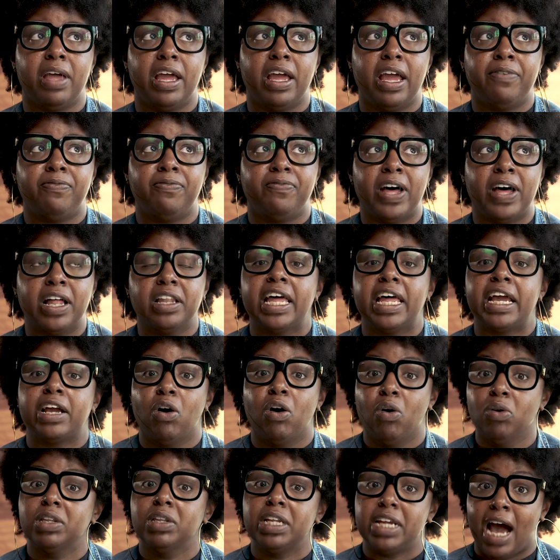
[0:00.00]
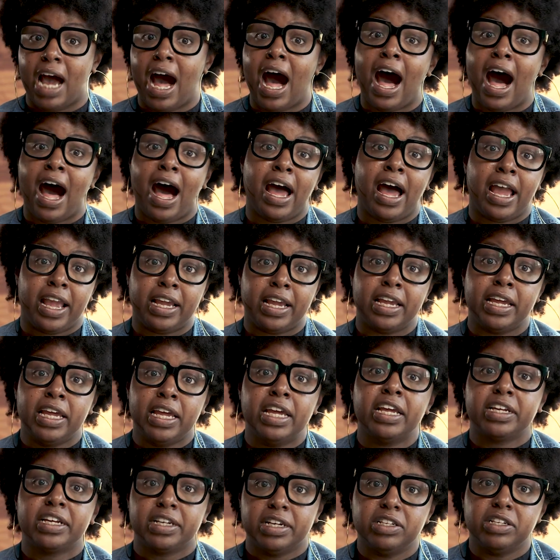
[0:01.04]
it felt like only I
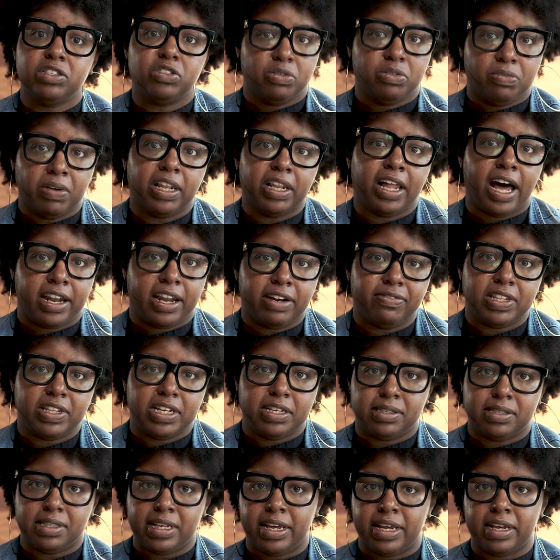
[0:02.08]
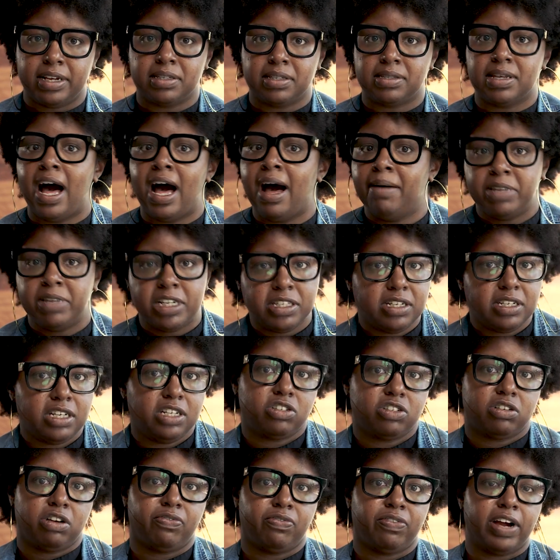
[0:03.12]
could do a lot of these things. I'm the
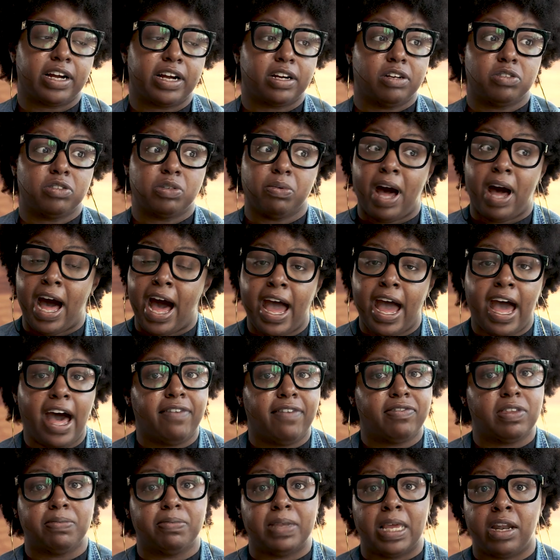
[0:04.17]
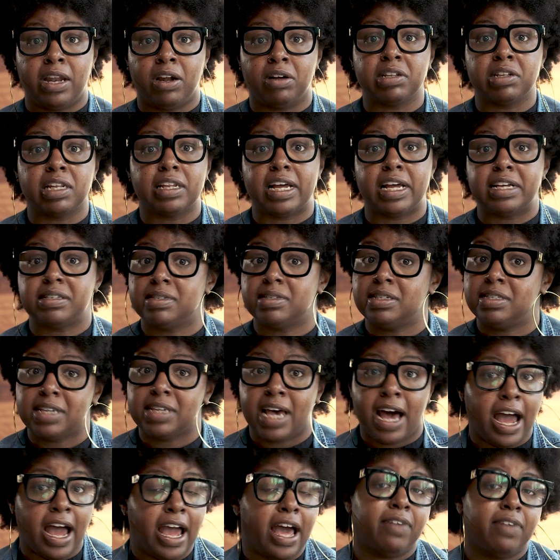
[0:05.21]
teacher of record, so I have to plan all the lessons.
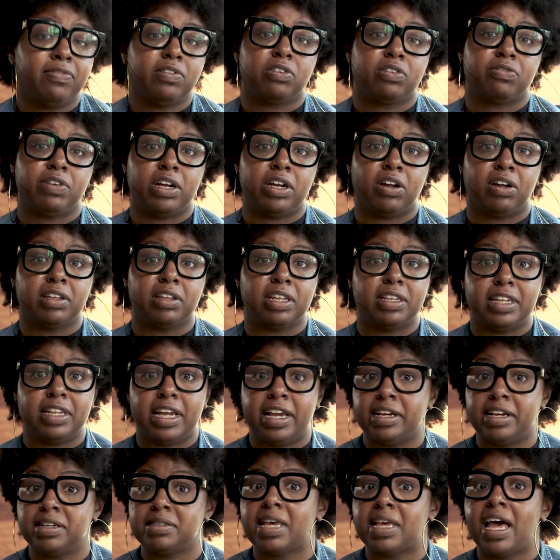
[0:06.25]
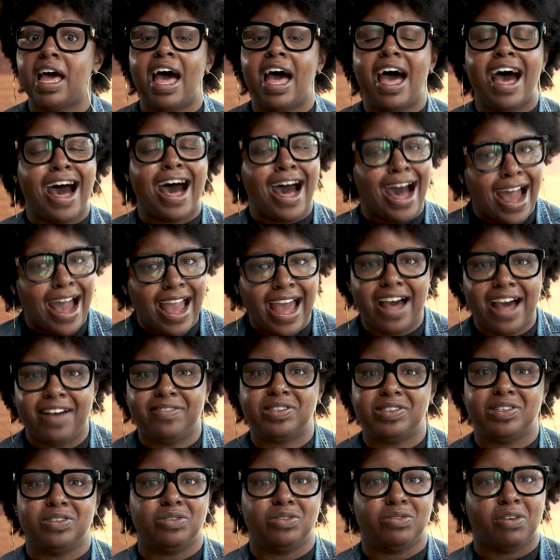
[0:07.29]
I have to grade all the things. I have
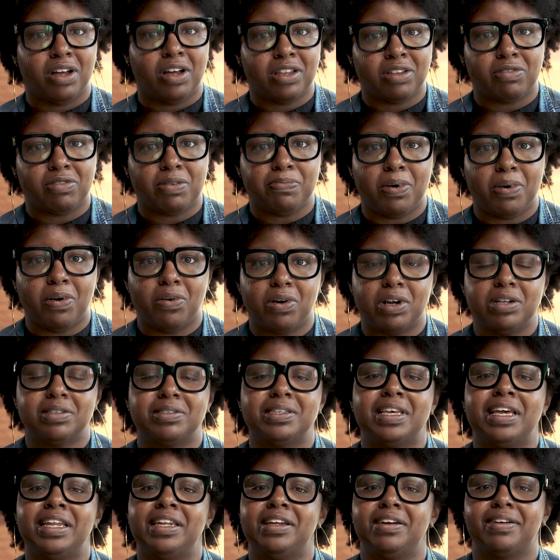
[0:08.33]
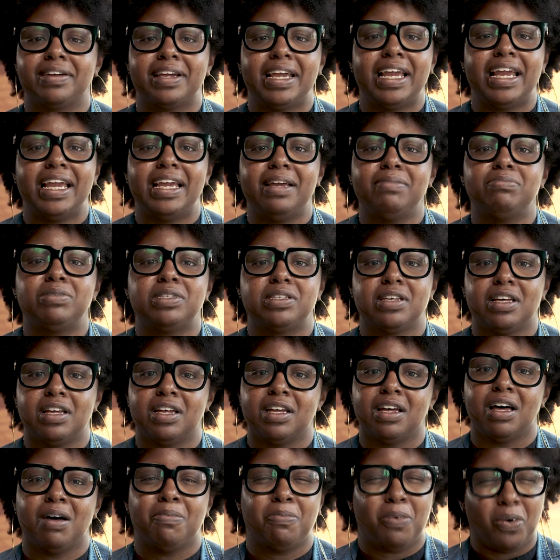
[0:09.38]
to do all the reports. And there came
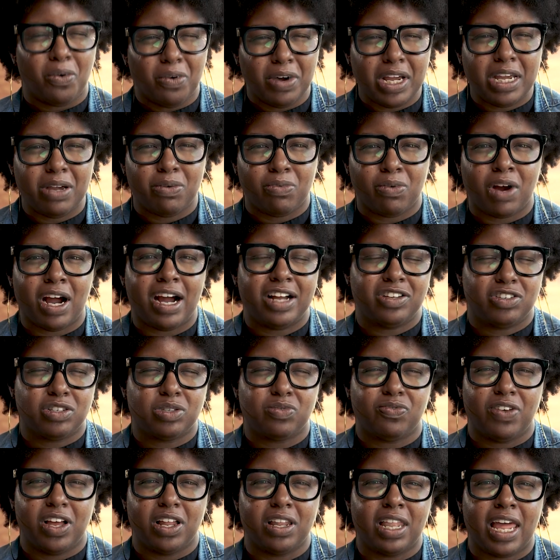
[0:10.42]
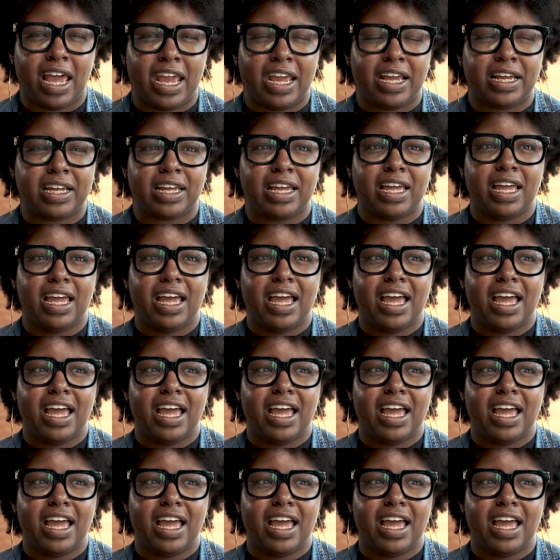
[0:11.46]
to a point where I just felt like